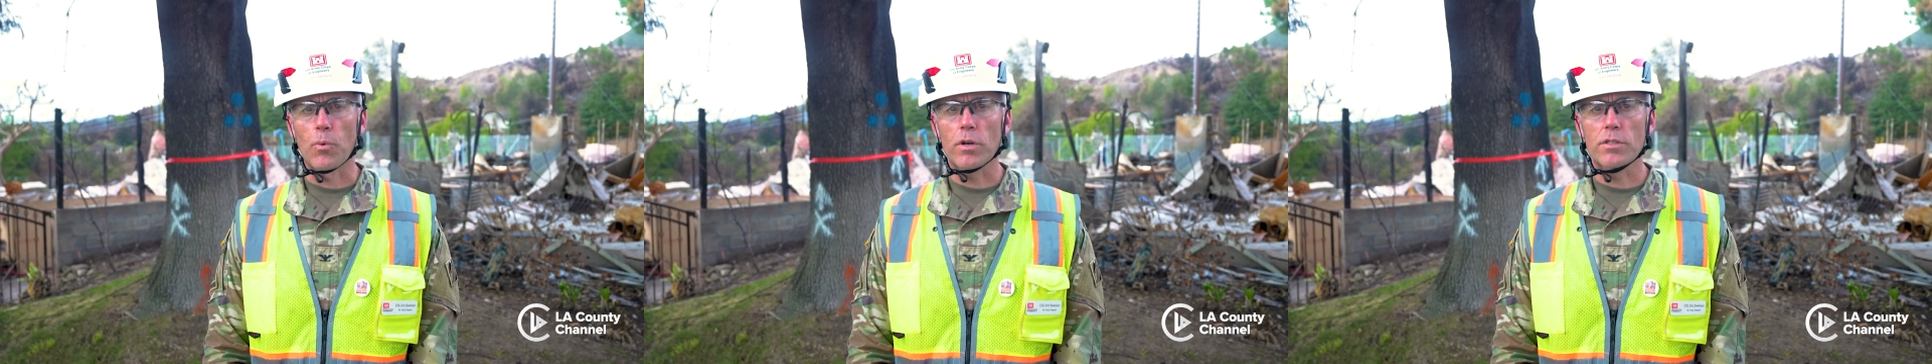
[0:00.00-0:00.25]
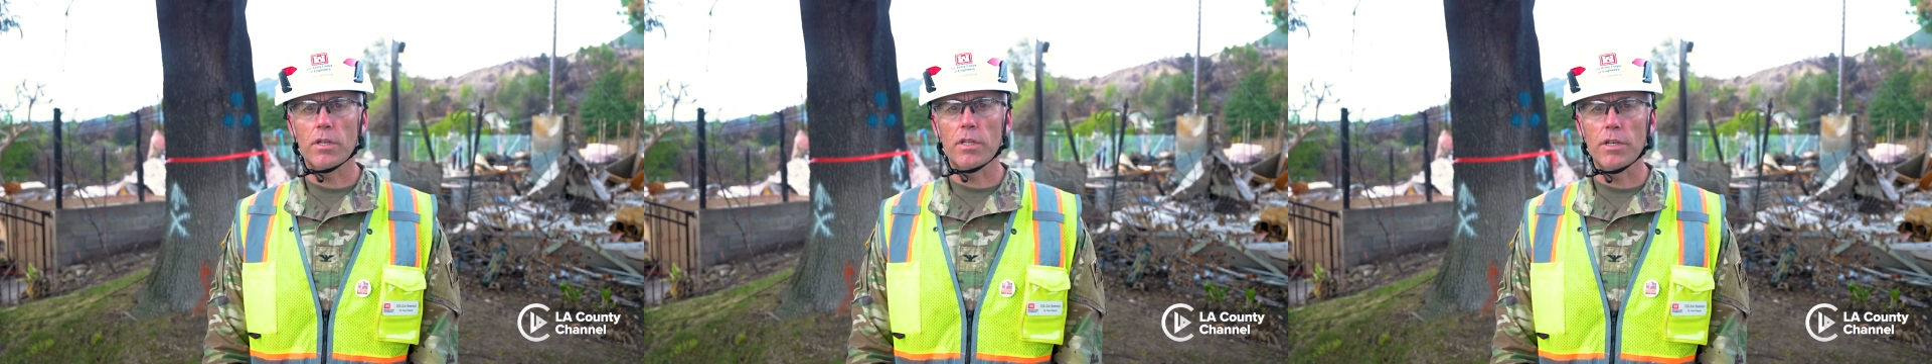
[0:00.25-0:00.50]

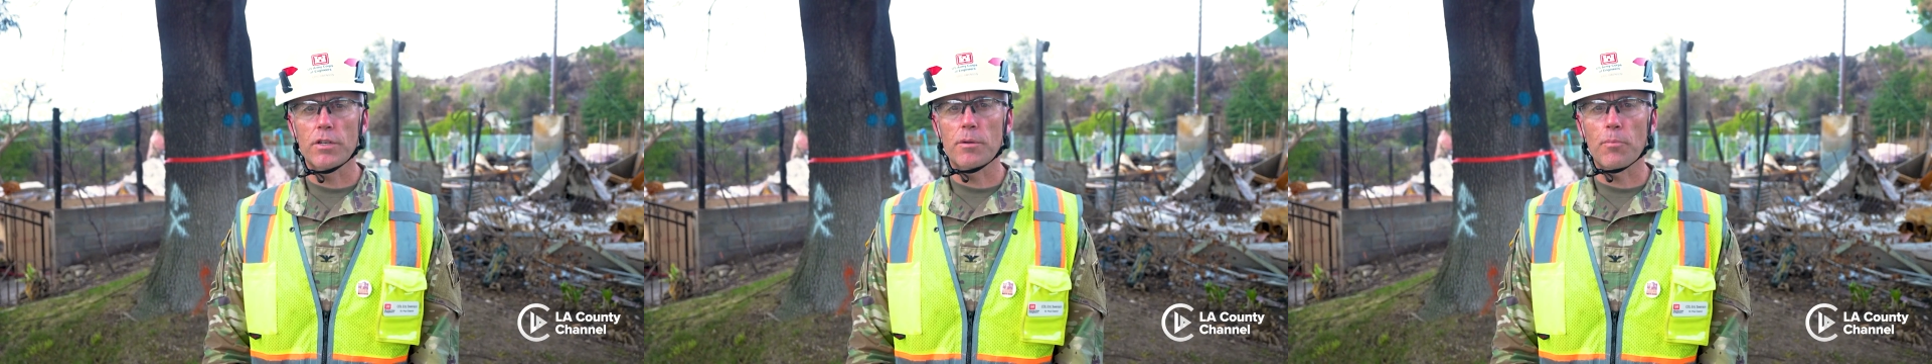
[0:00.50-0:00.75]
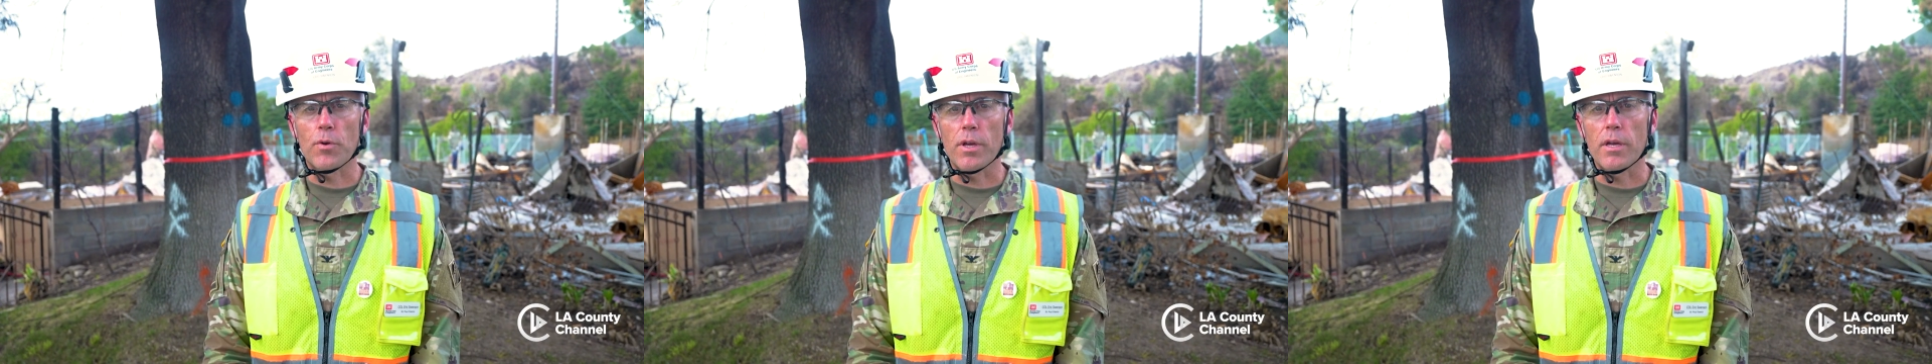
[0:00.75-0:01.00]
work to clear
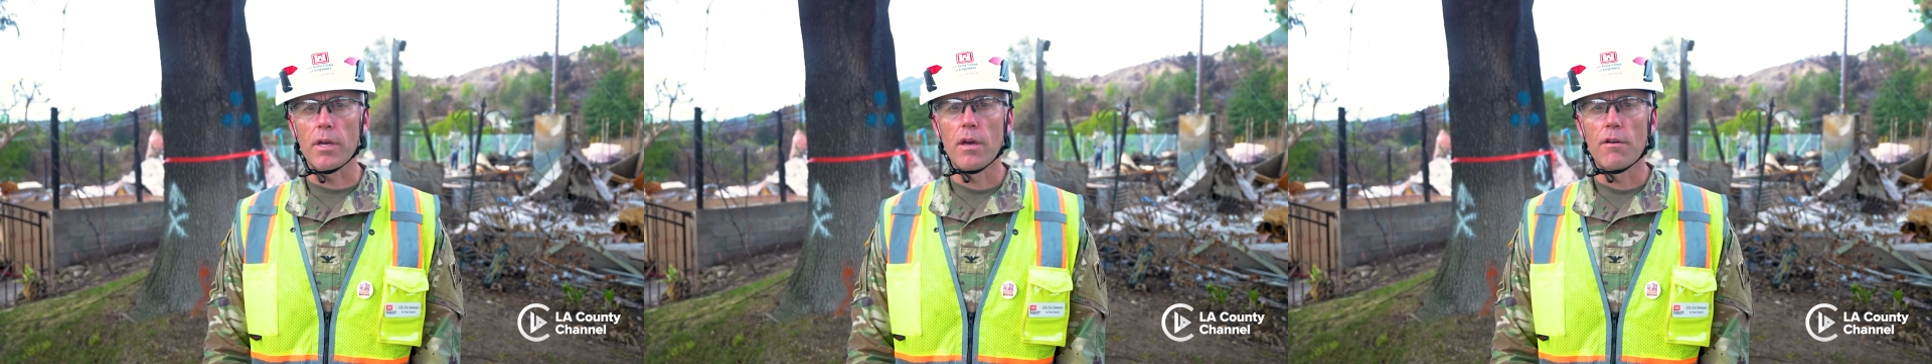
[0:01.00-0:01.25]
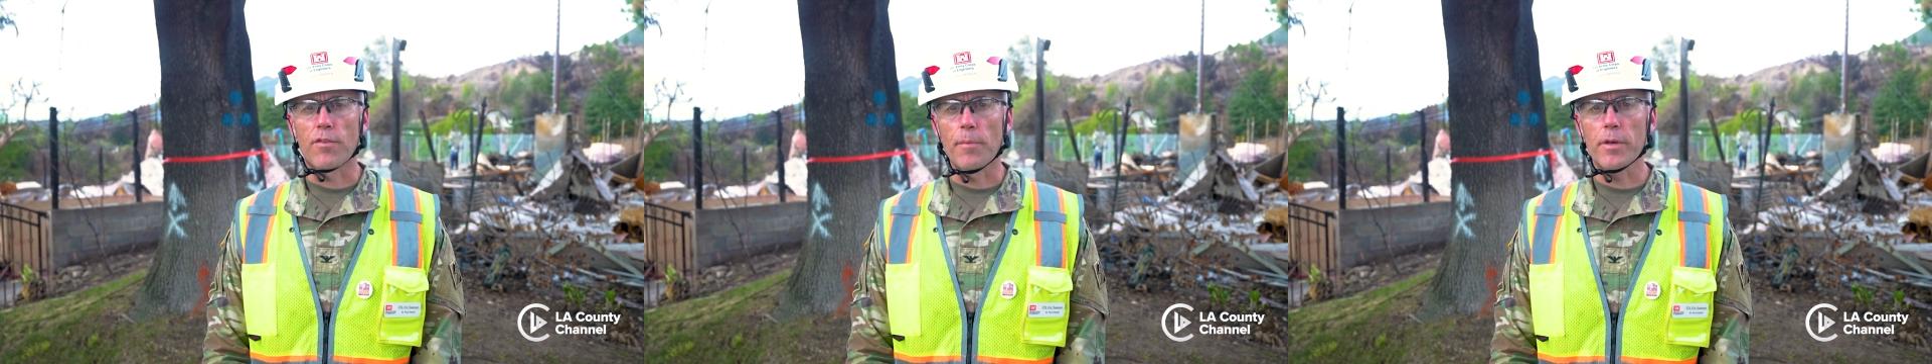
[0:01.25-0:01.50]
debris
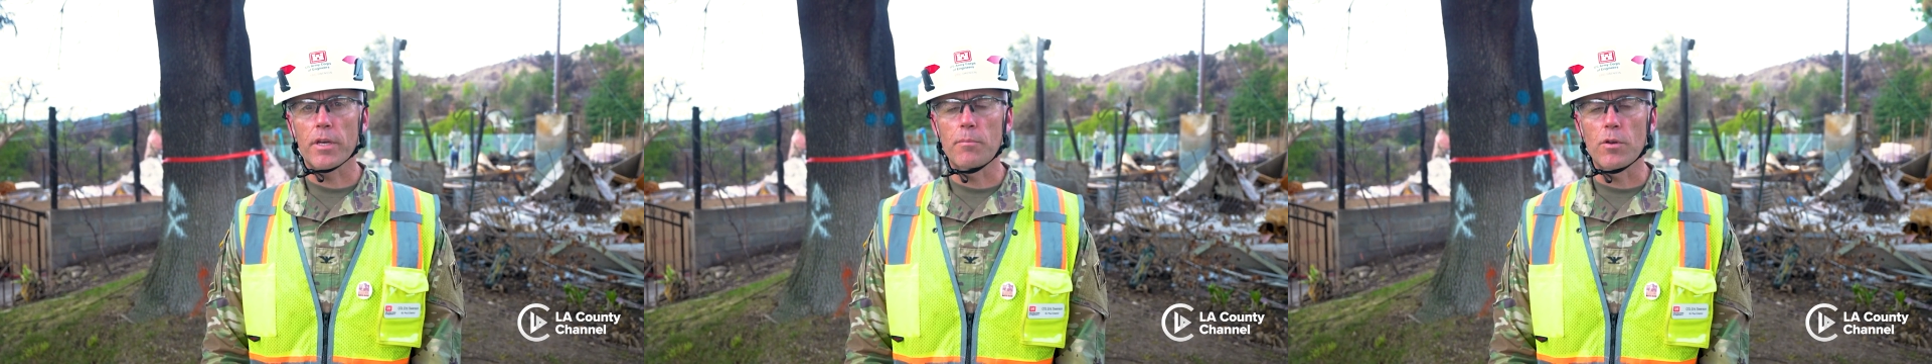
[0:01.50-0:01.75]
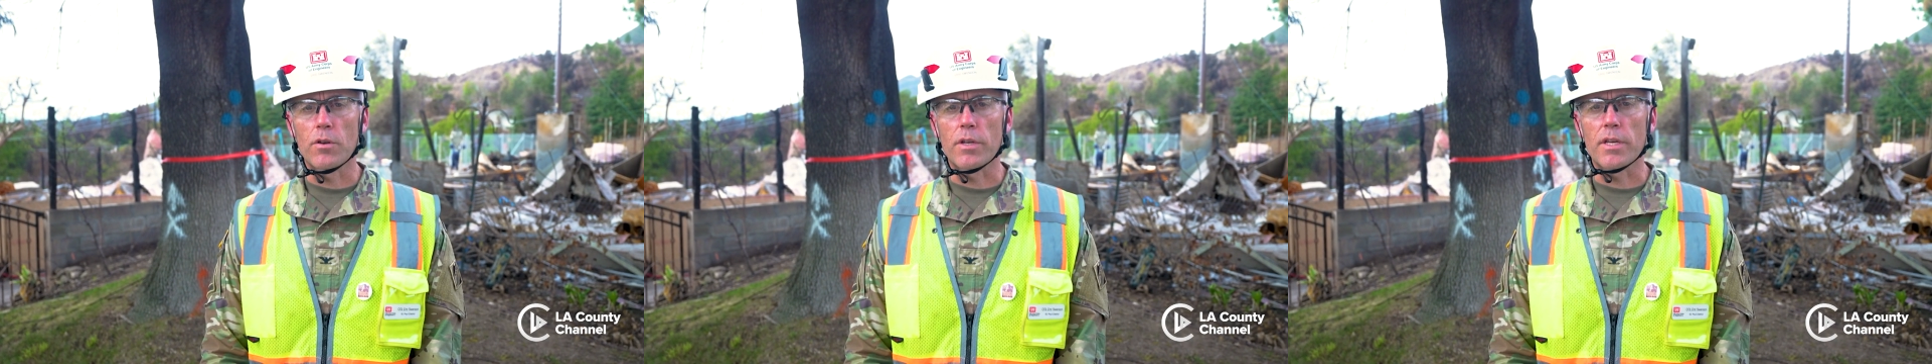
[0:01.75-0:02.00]
from the
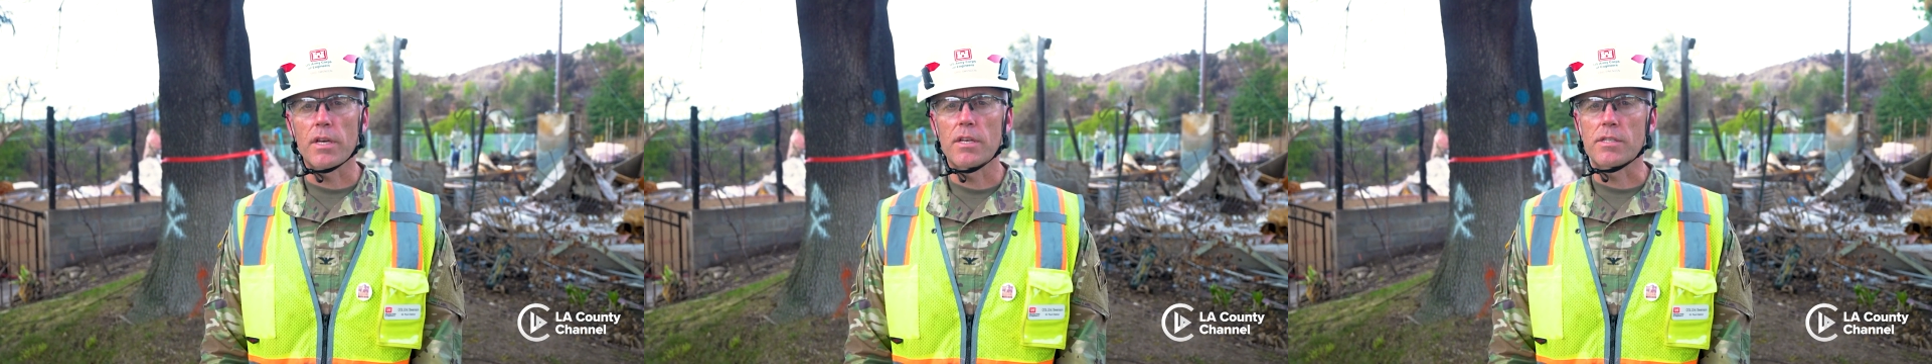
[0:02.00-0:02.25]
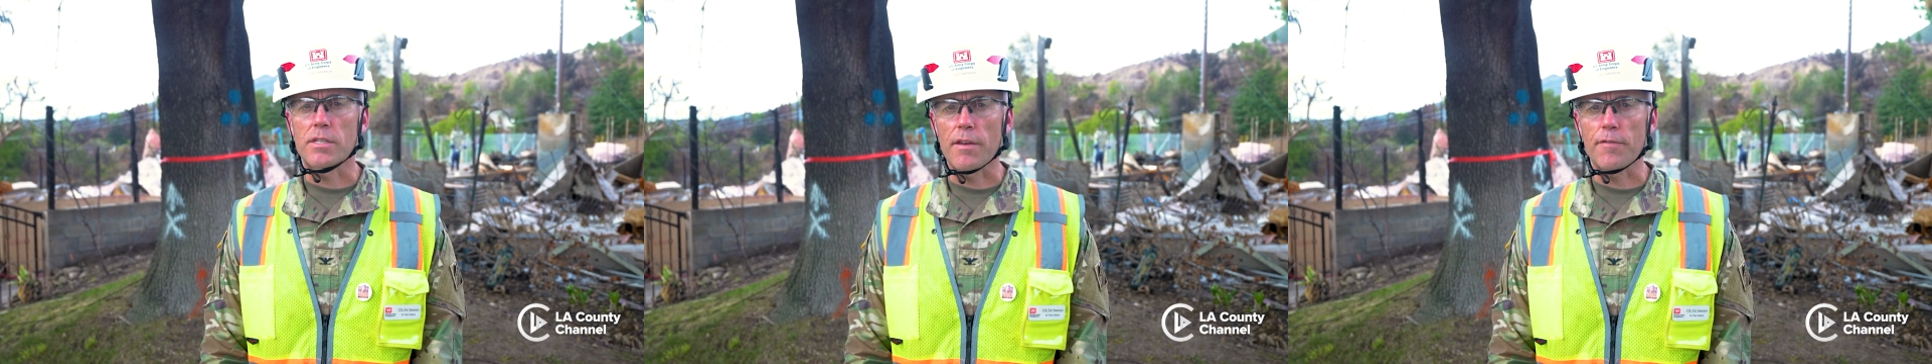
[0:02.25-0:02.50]
community
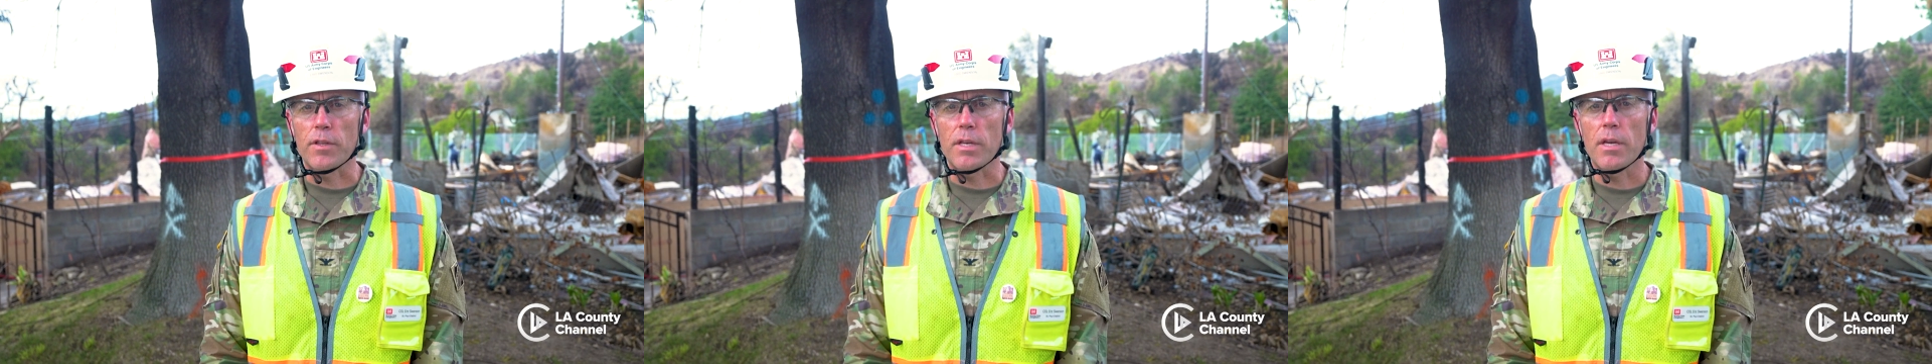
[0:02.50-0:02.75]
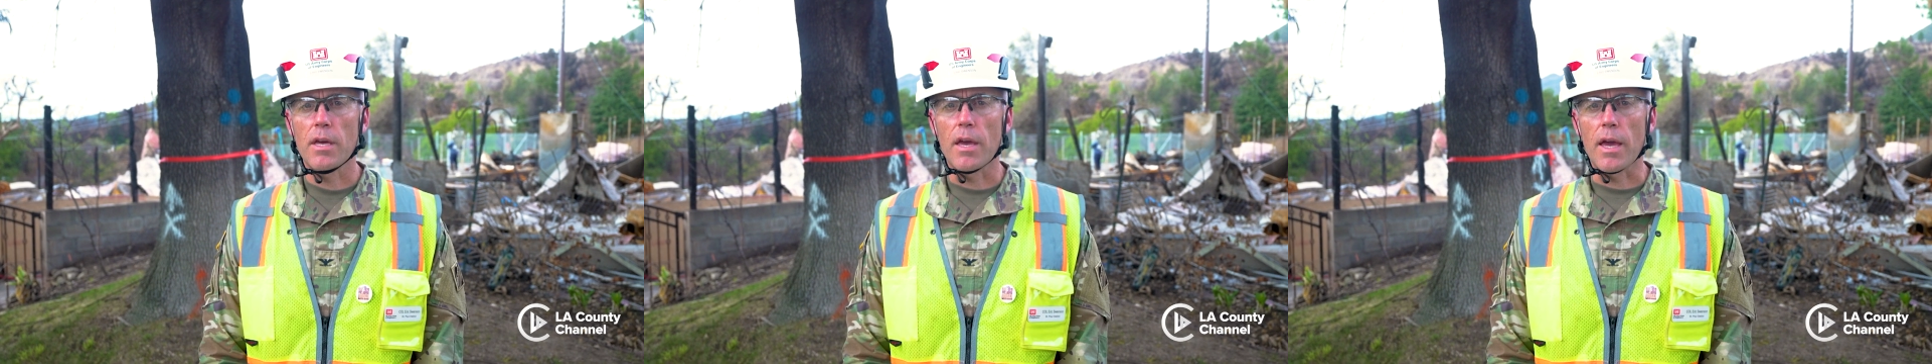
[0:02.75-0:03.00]

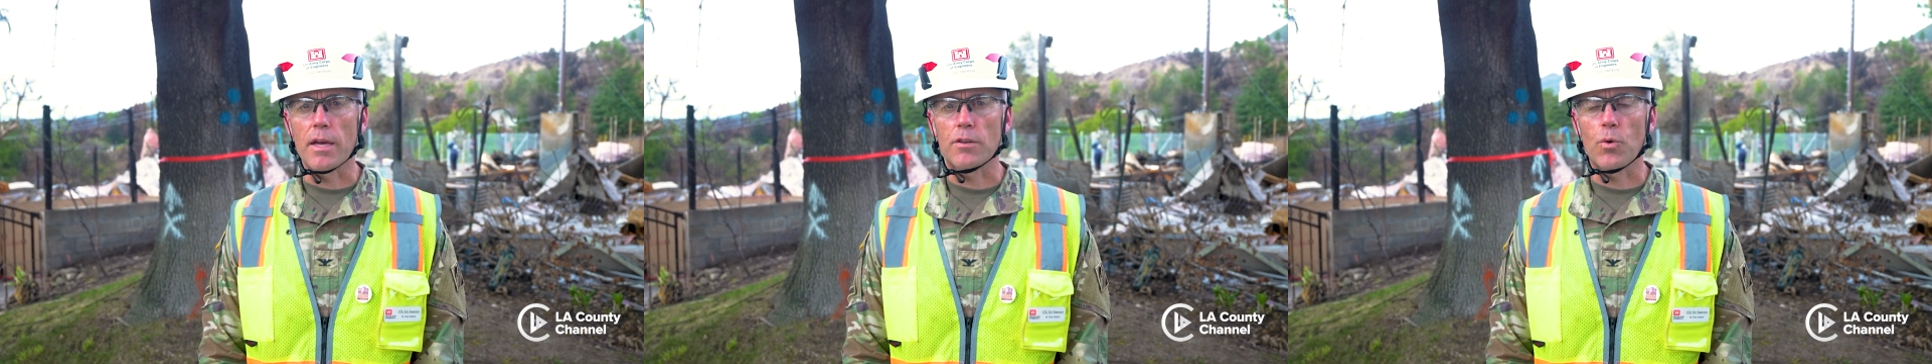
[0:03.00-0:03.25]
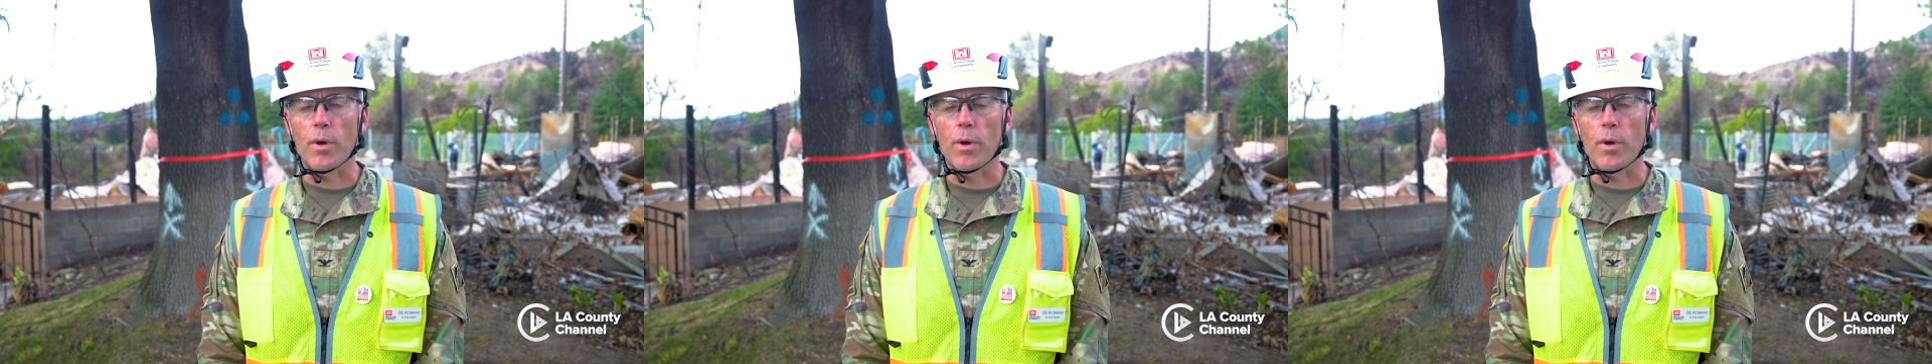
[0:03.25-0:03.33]
safely and